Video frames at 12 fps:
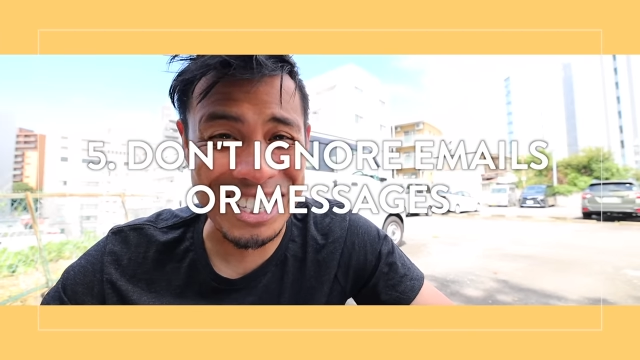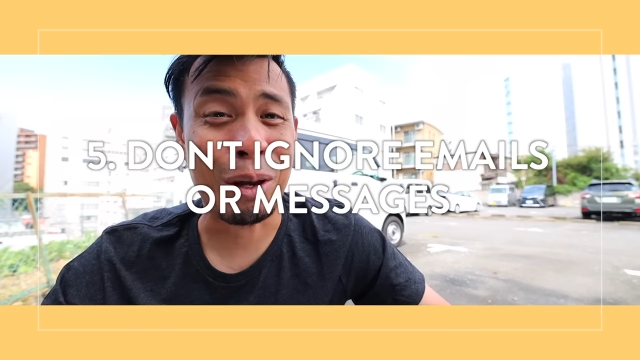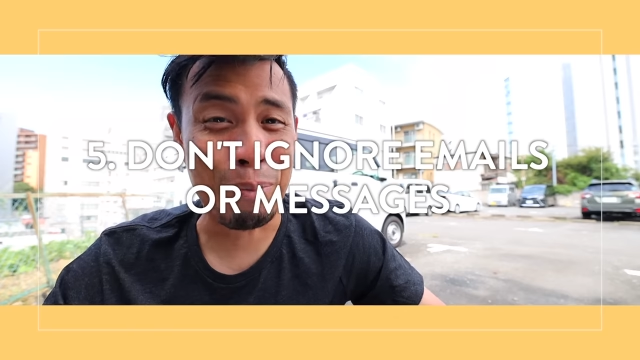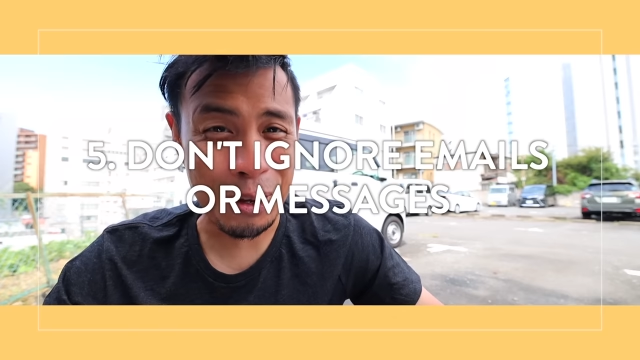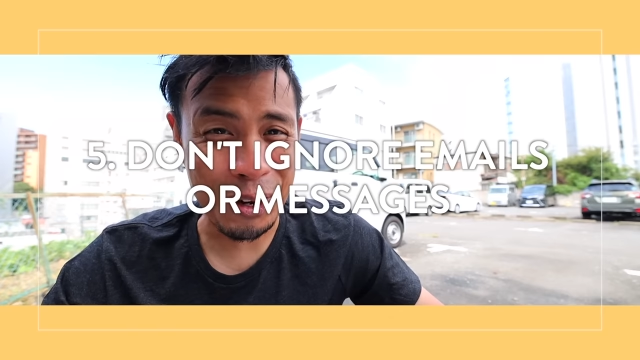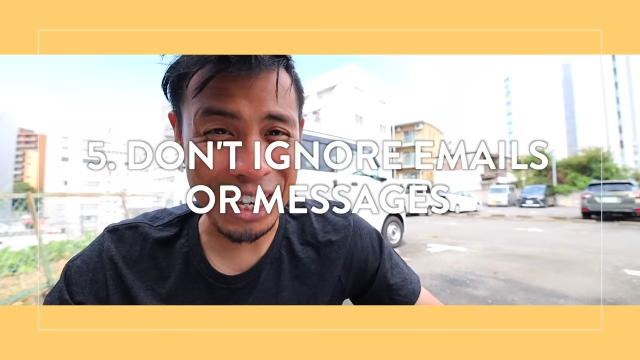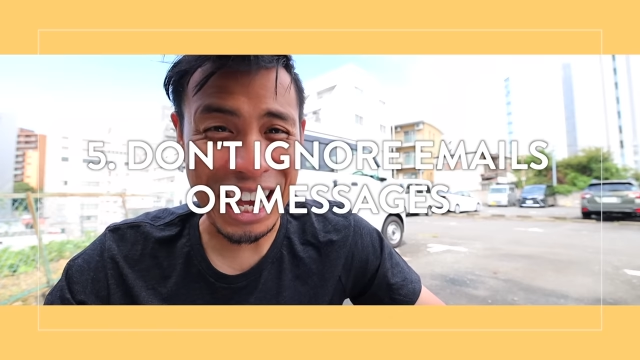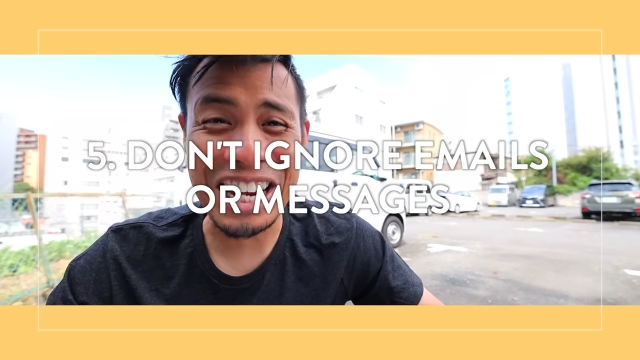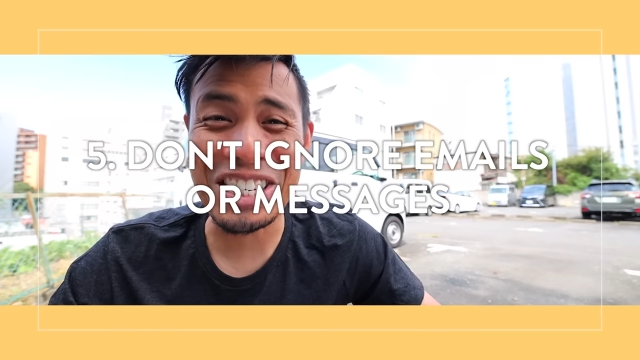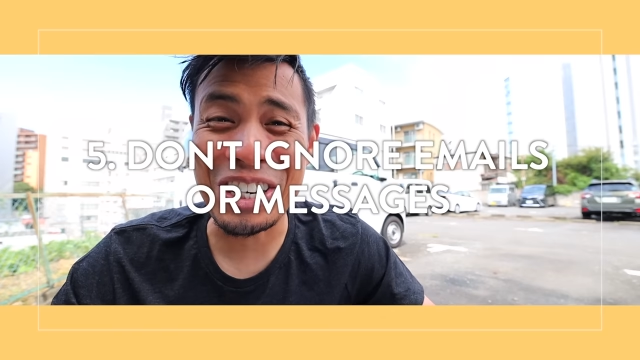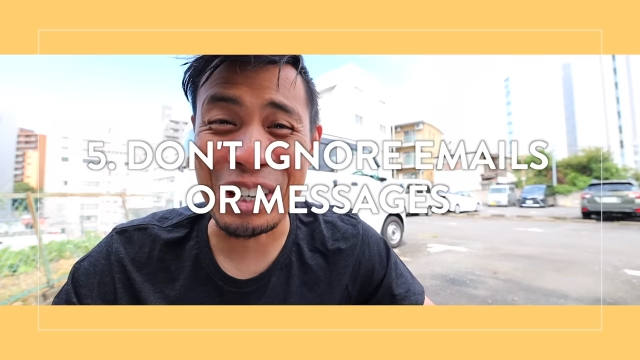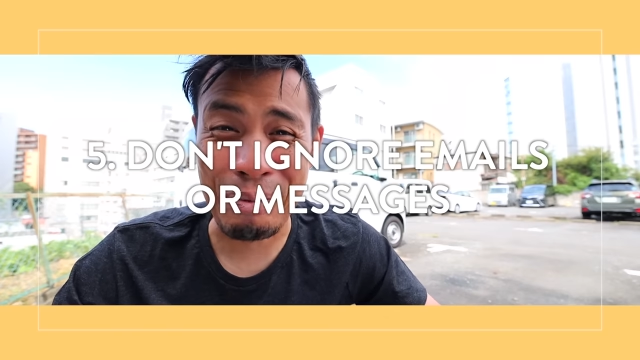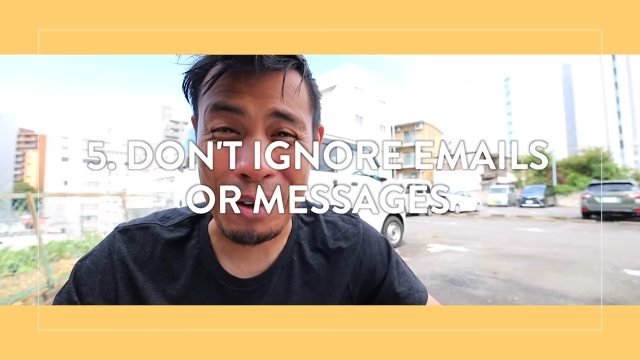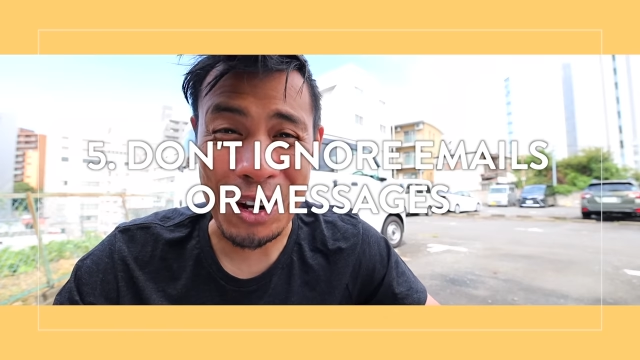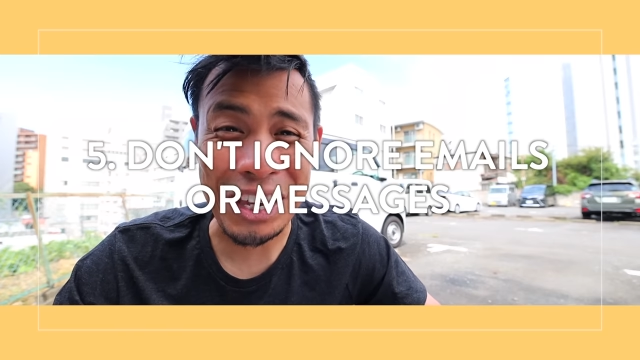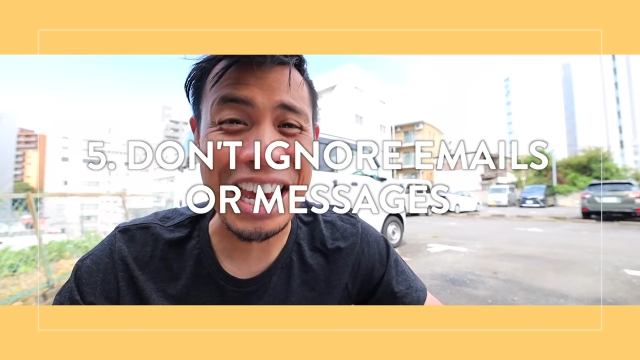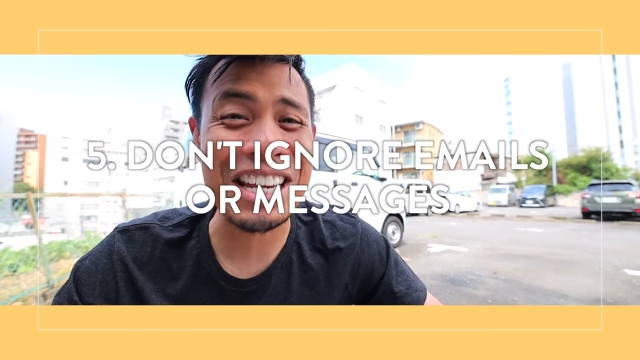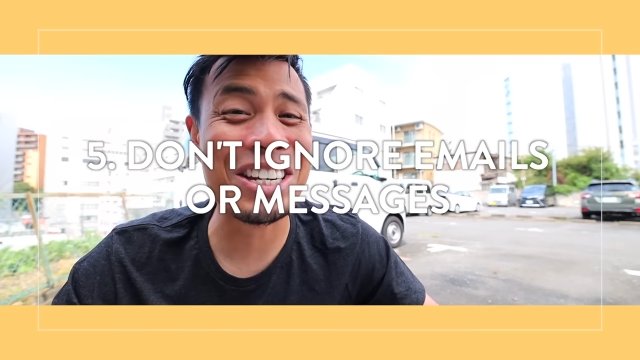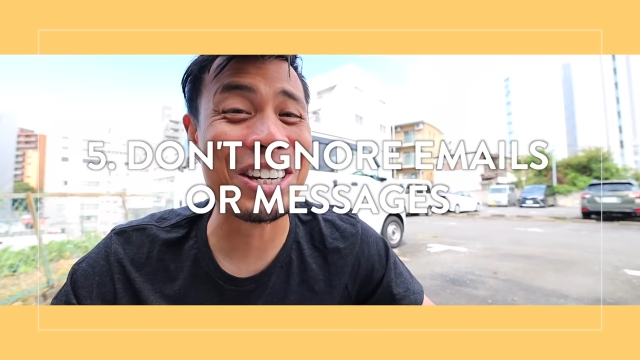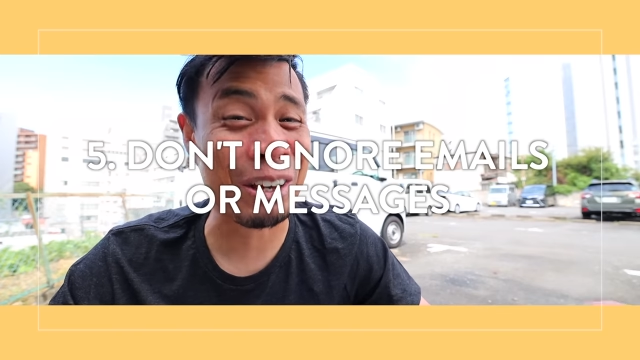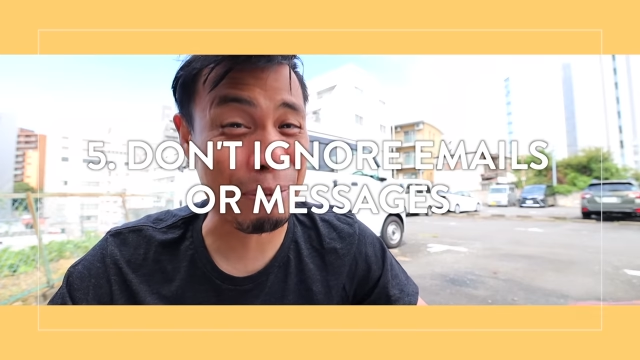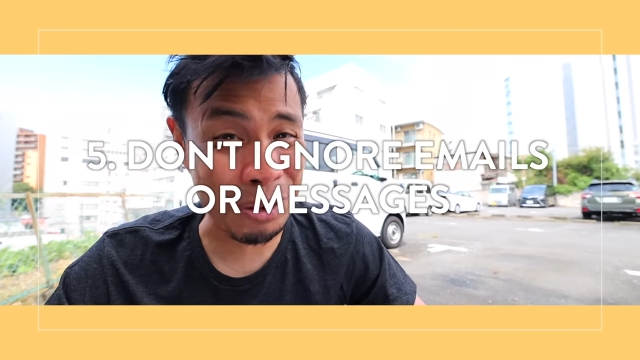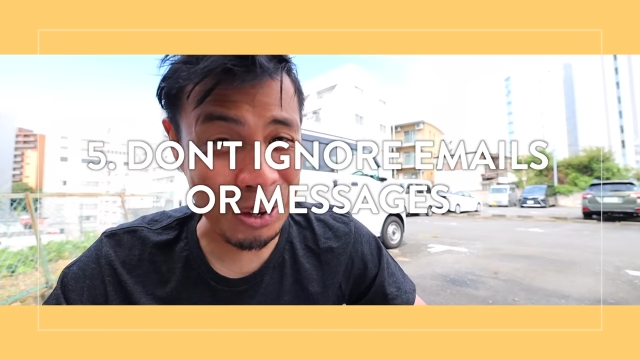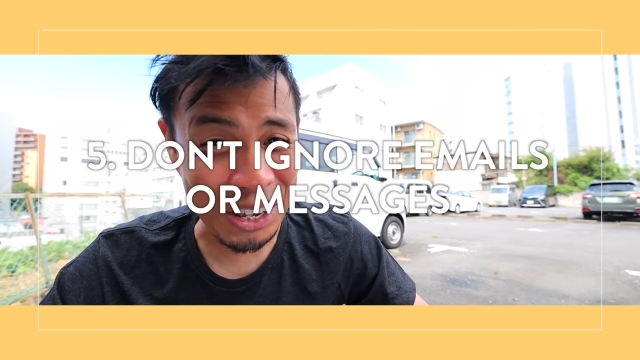Communication, communication,
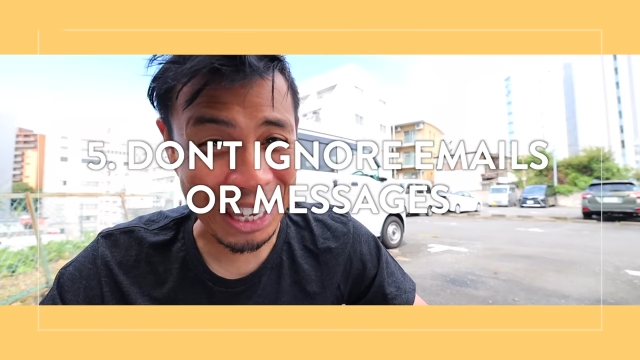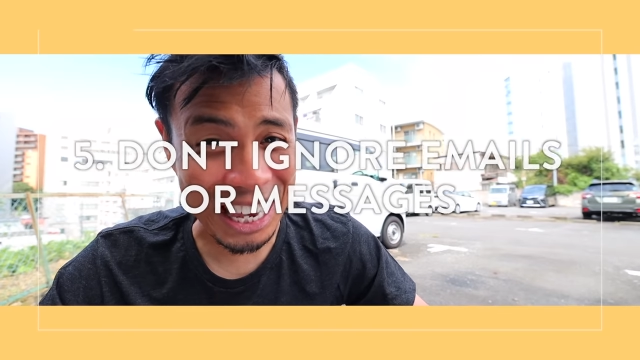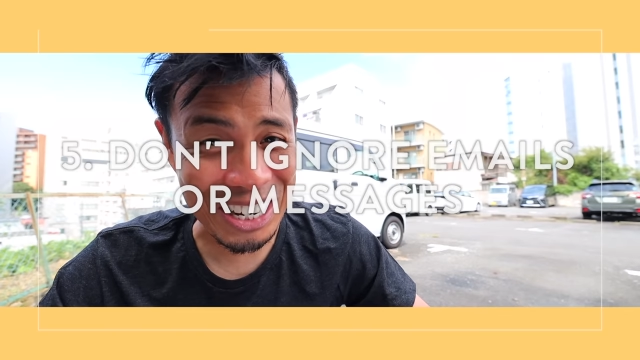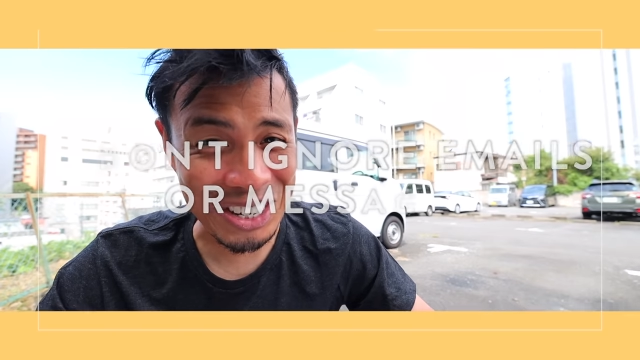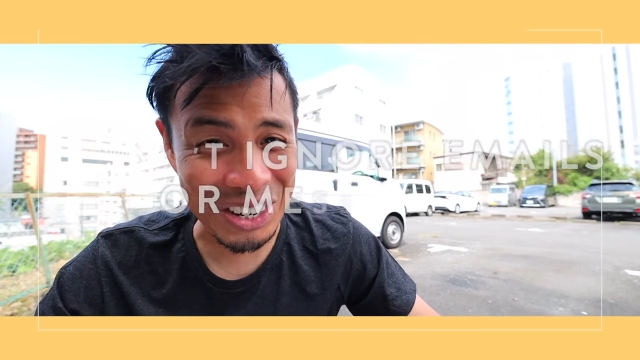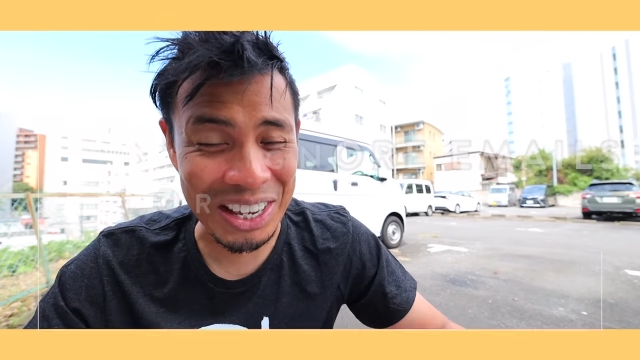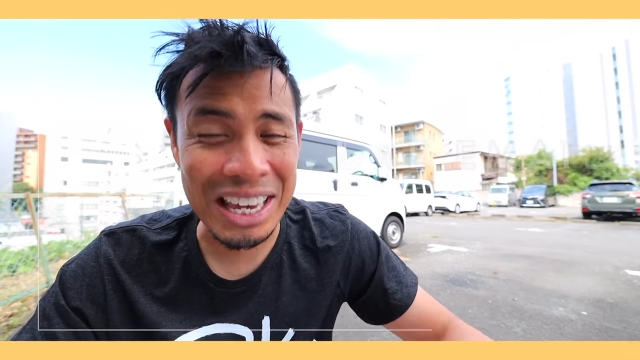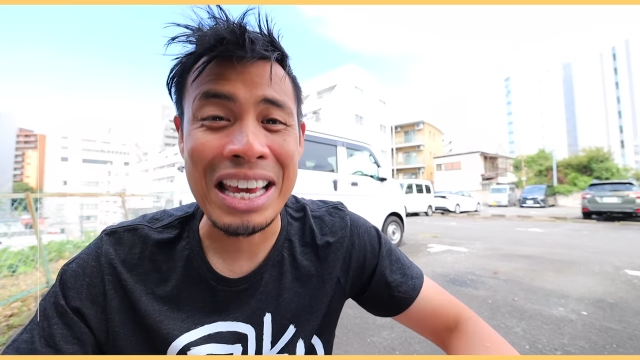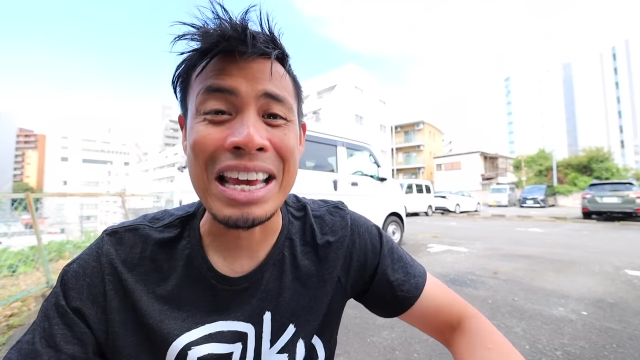communication.